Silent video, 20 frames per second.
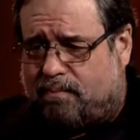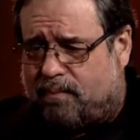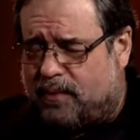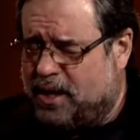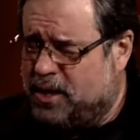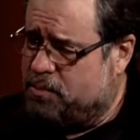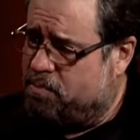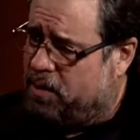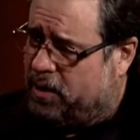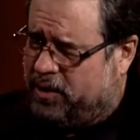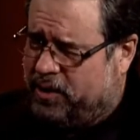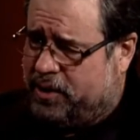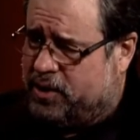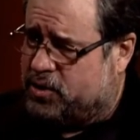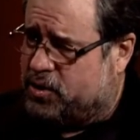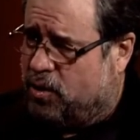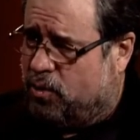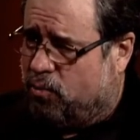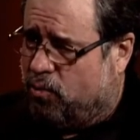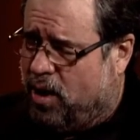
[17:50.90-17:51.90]
is building his
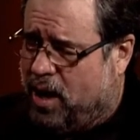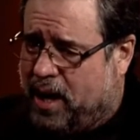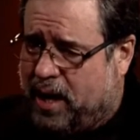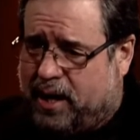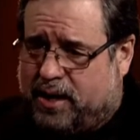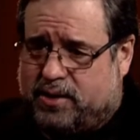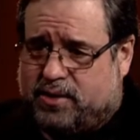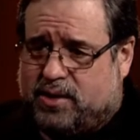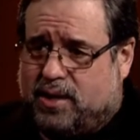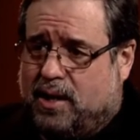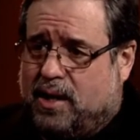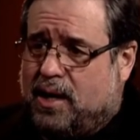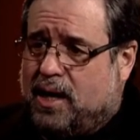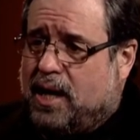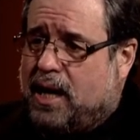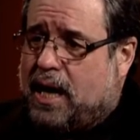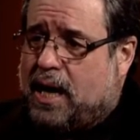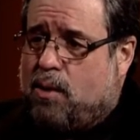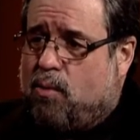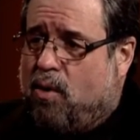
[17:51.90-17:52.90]
own rockets.
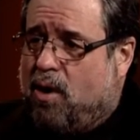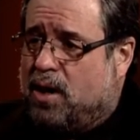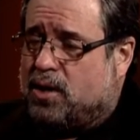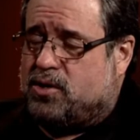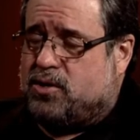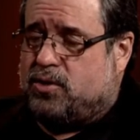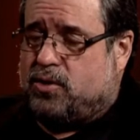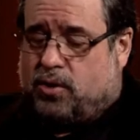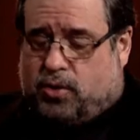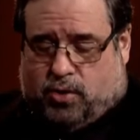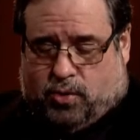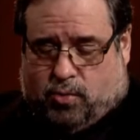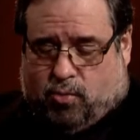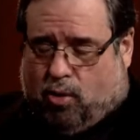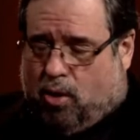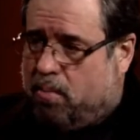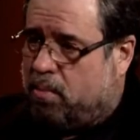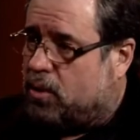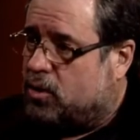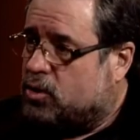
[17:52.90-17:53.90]
He wants to do
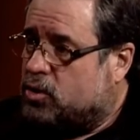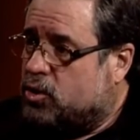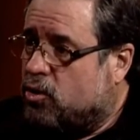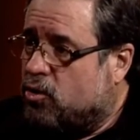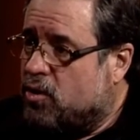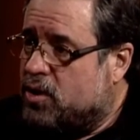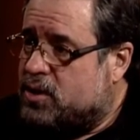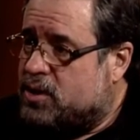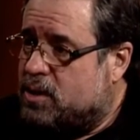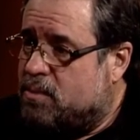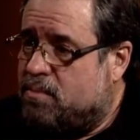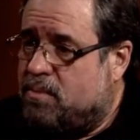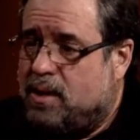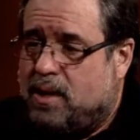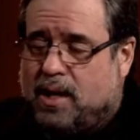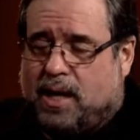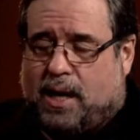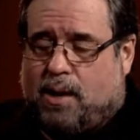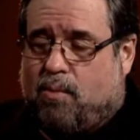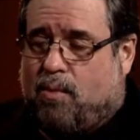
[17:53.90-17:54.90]
orbital tourism.
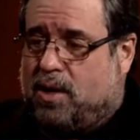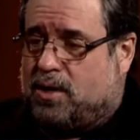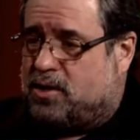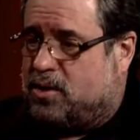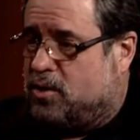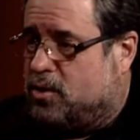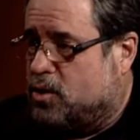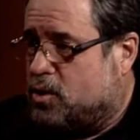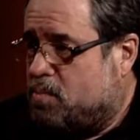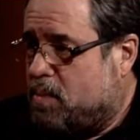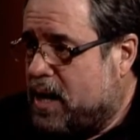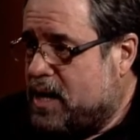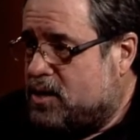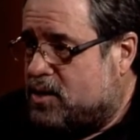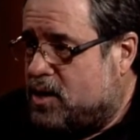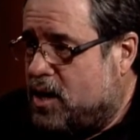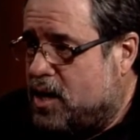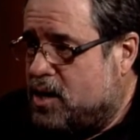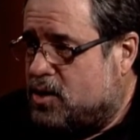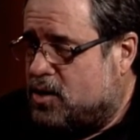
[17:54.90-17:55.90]
He wants to do space
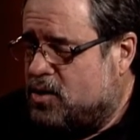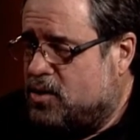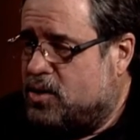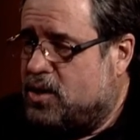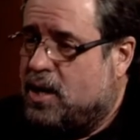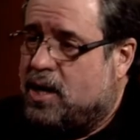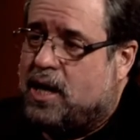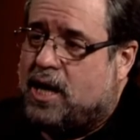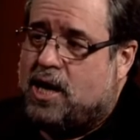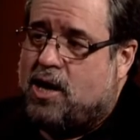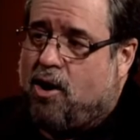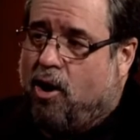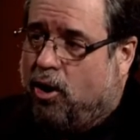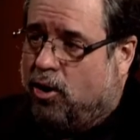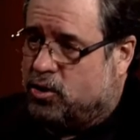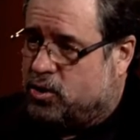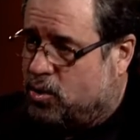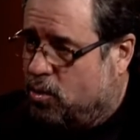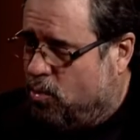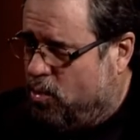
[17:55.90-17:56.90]
stations. He
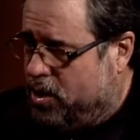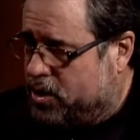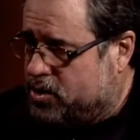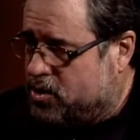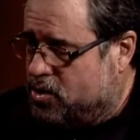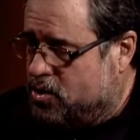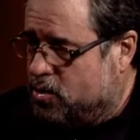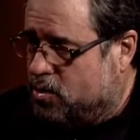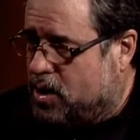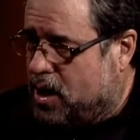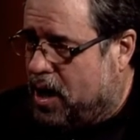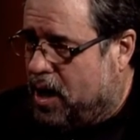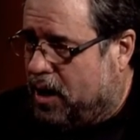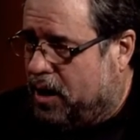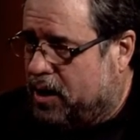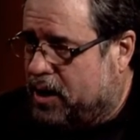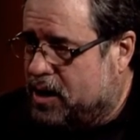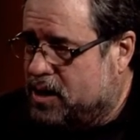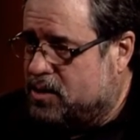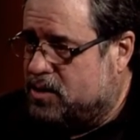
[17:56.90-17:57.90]
also wants to do
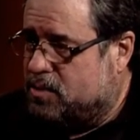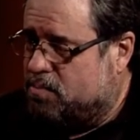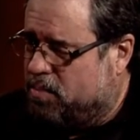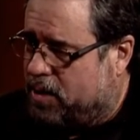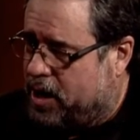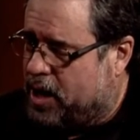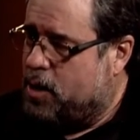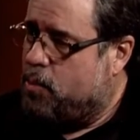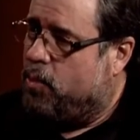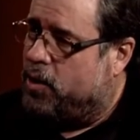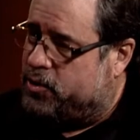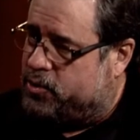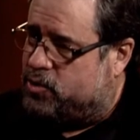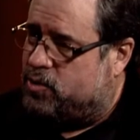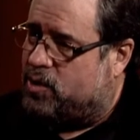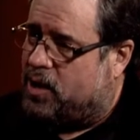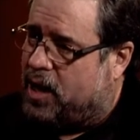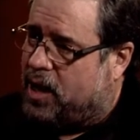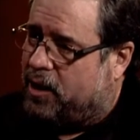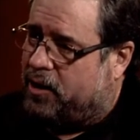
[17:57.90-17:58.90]
colonies, but he wants to do
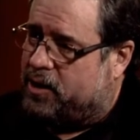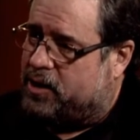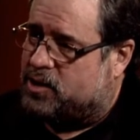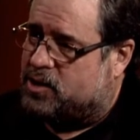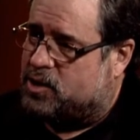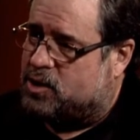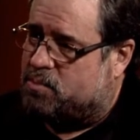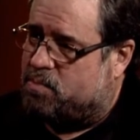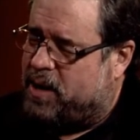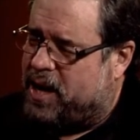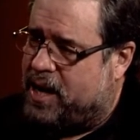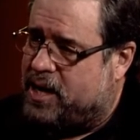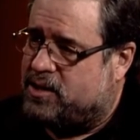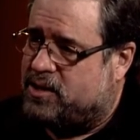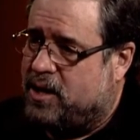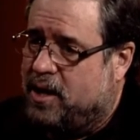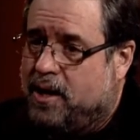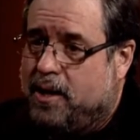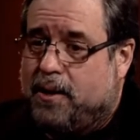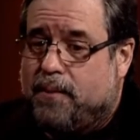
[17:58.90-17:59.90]
colonies in space.
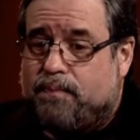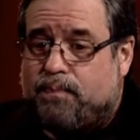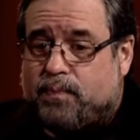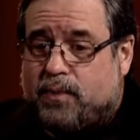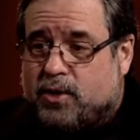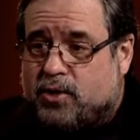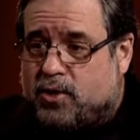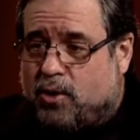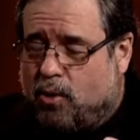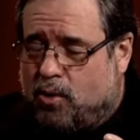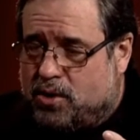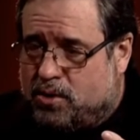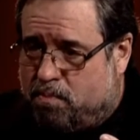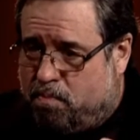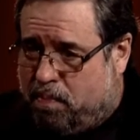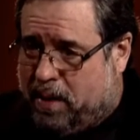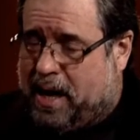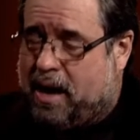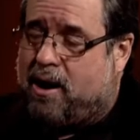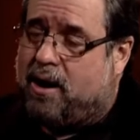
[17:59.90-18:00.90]
So it
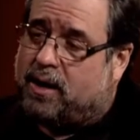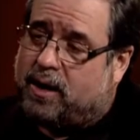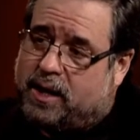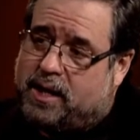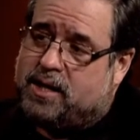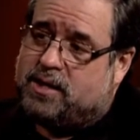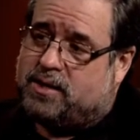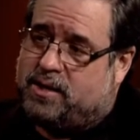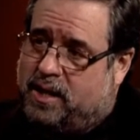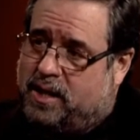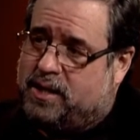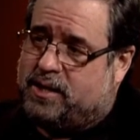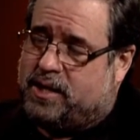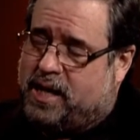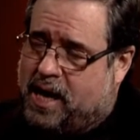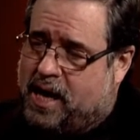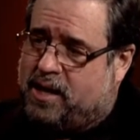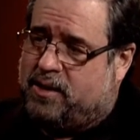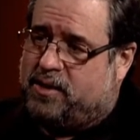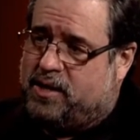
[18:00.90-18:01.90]
apparently is going to
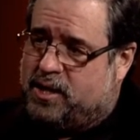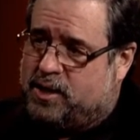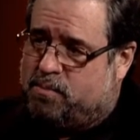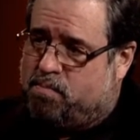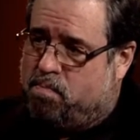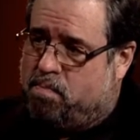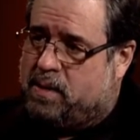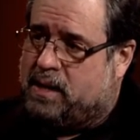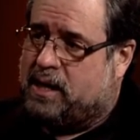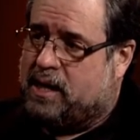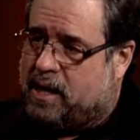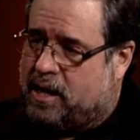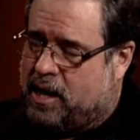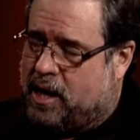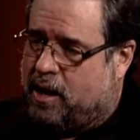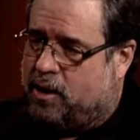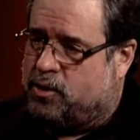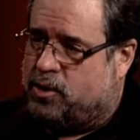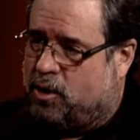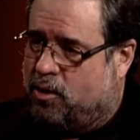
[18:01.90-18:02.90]
take these
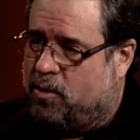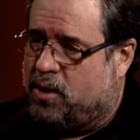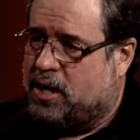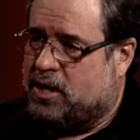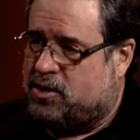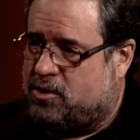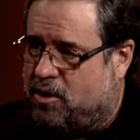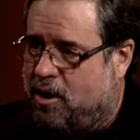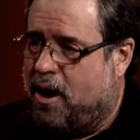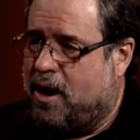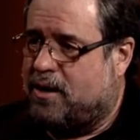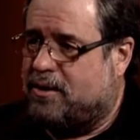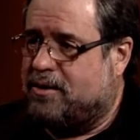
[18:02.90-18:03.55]
billionaire Tony Stark